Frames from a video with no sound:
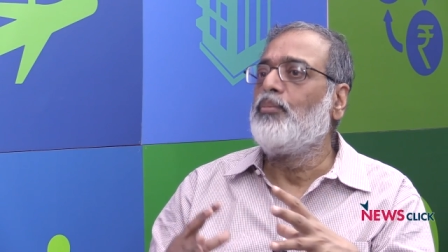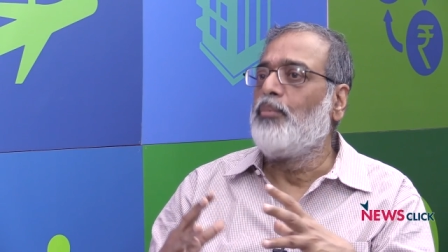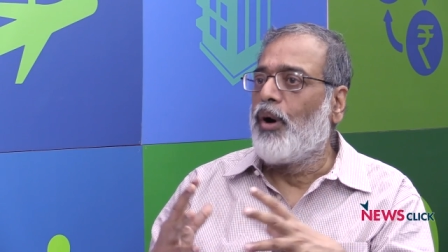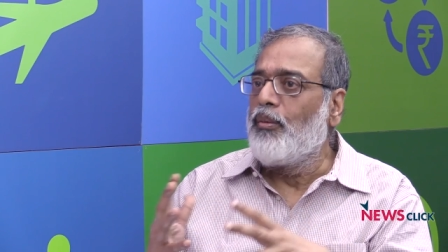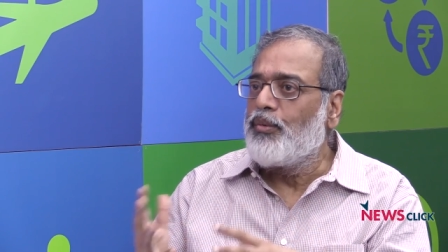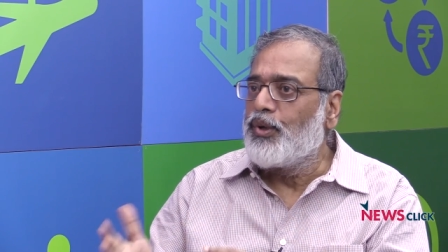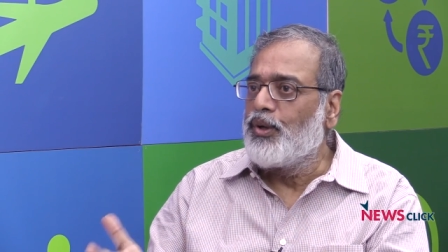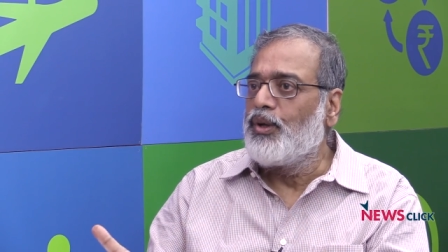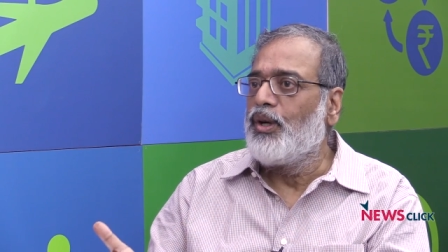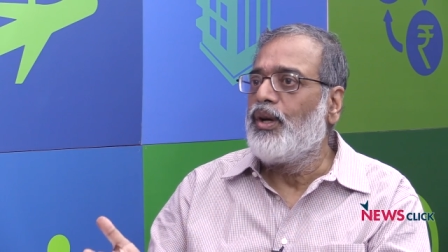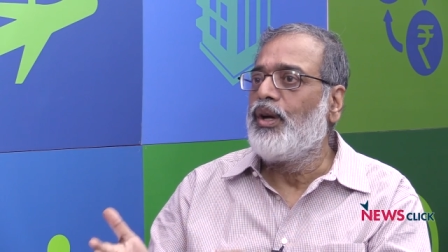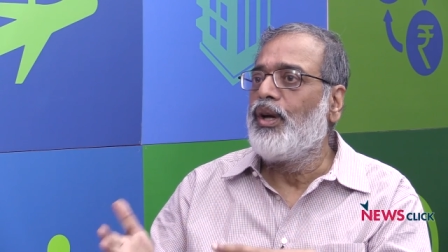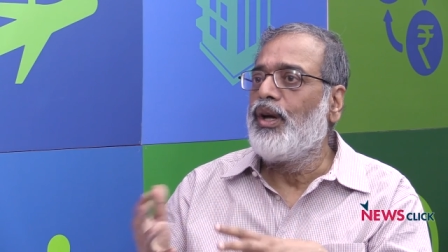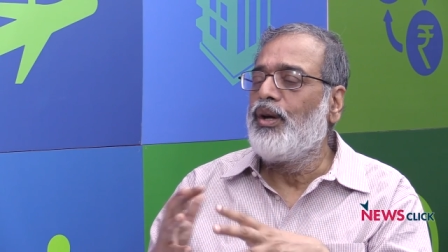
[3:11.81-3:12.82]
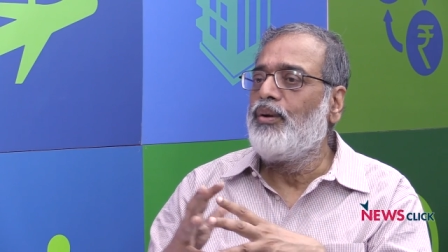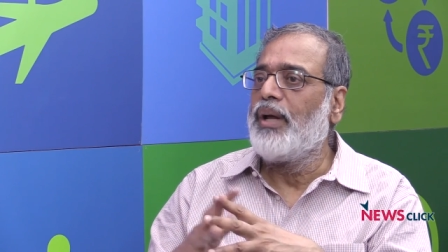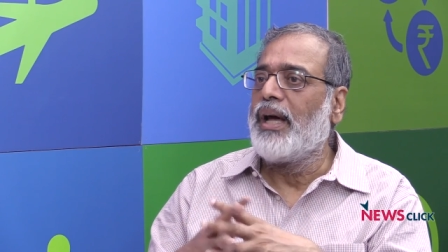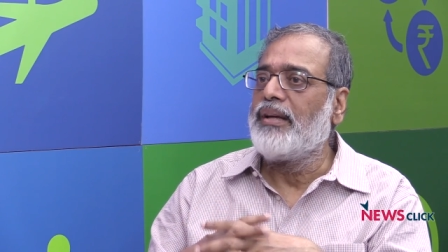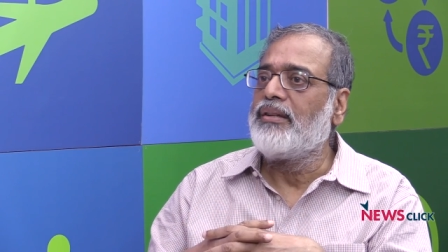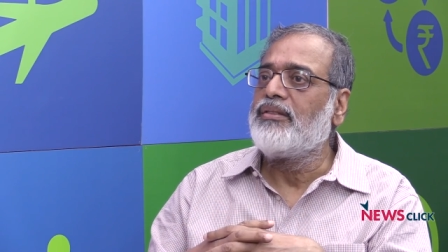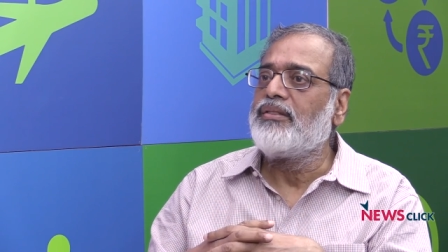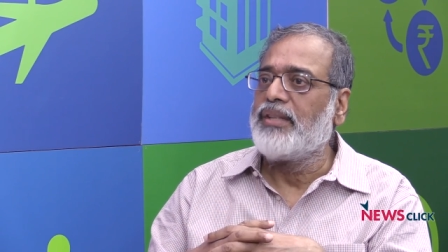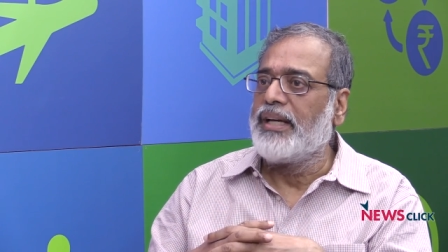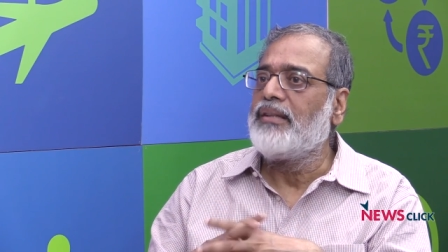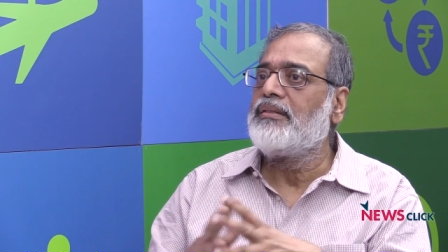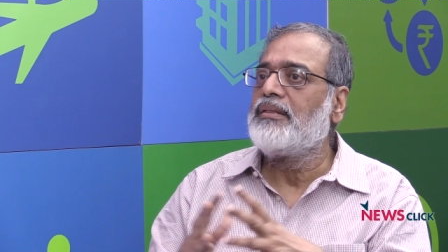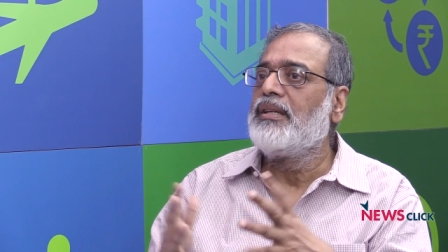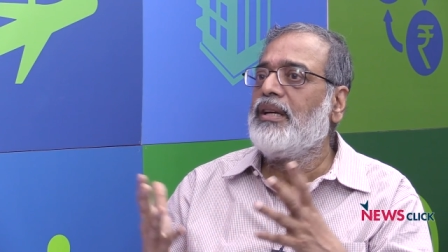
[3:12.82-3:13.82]
bomb to uh, United
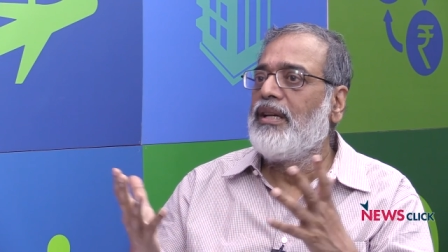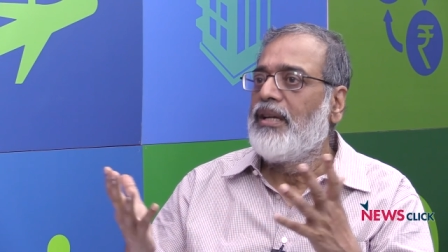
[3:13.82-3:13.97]
States?